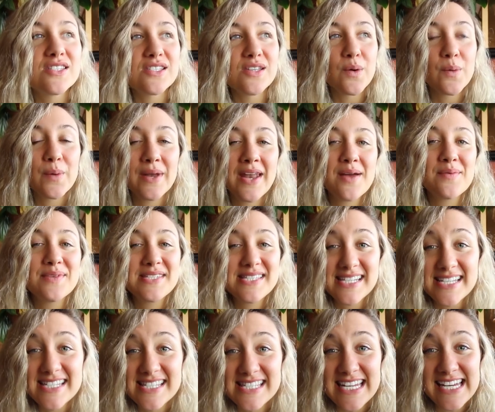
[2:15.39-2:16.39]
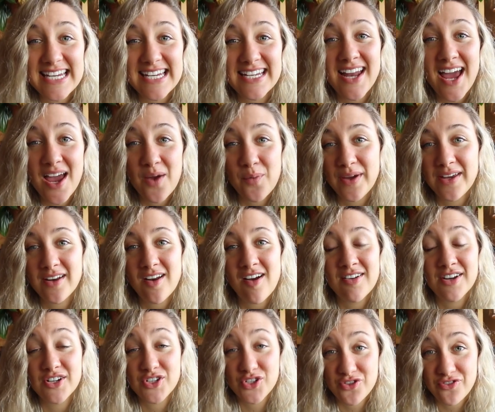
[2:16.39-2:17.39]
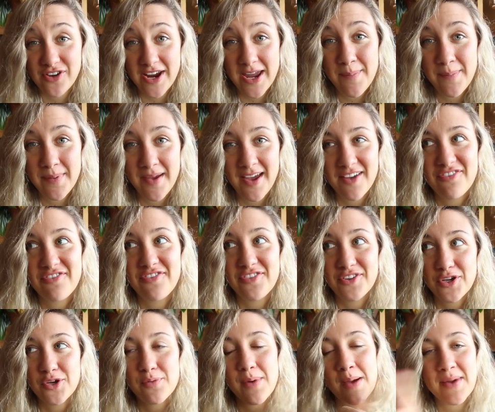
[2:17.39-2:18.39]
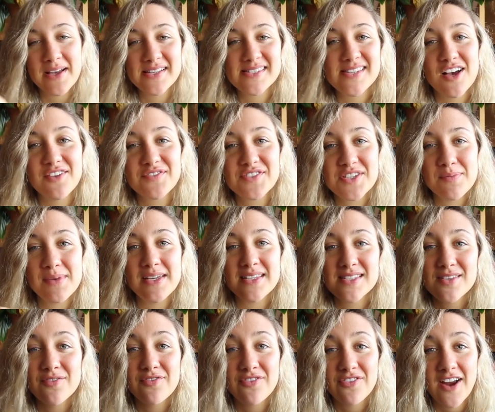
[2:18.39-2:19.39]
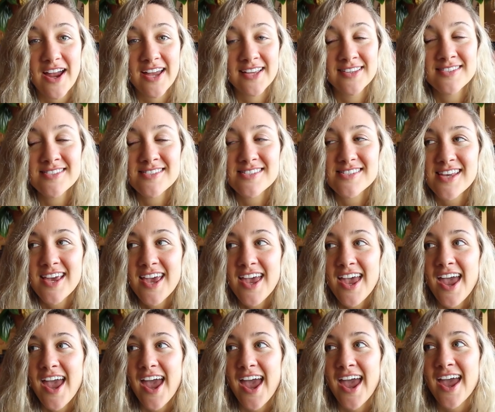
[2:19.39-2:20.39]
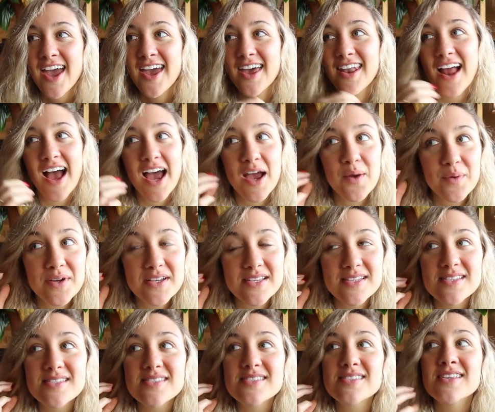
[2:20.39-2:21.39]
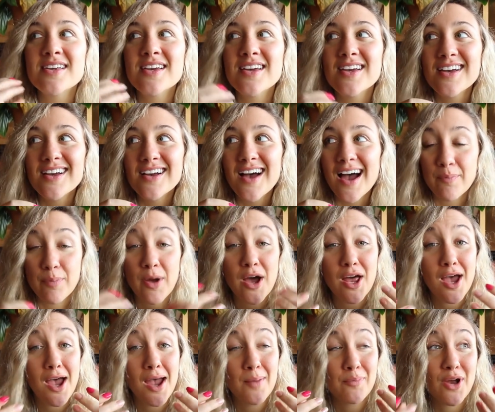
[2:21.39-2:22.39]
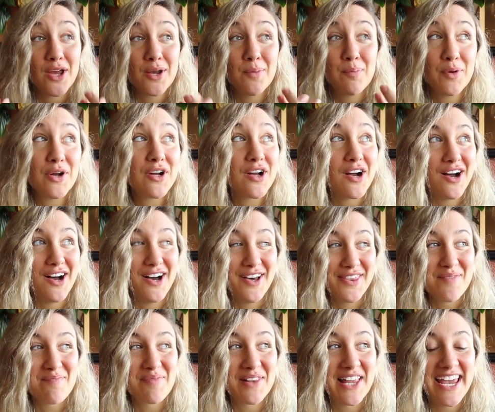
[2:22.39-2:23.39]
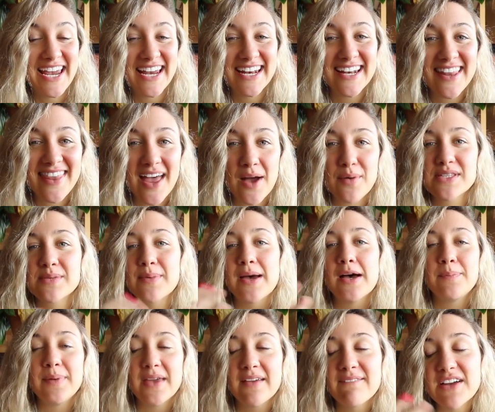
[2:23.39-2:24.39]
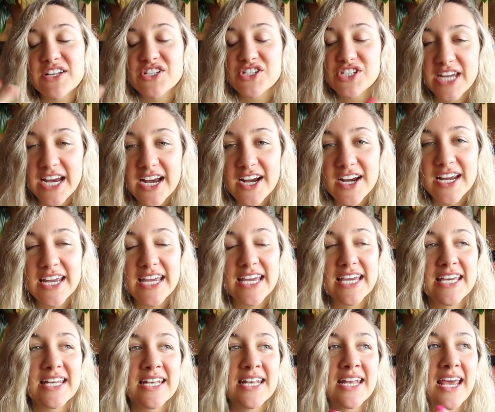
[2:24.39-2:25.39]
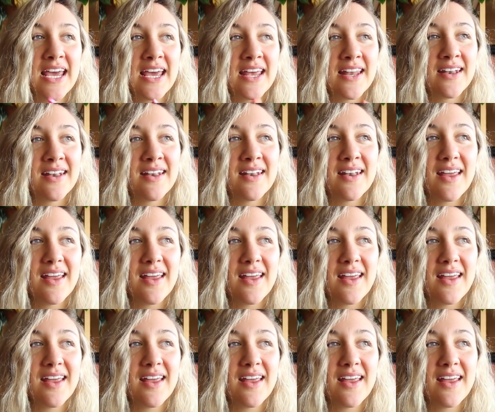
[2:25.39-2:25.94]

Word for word: So when I was sixteen, I went on a trip. I flew by myself to meet some friends, and I was, I bought, I brought a book on the plane that was about being vegetarian and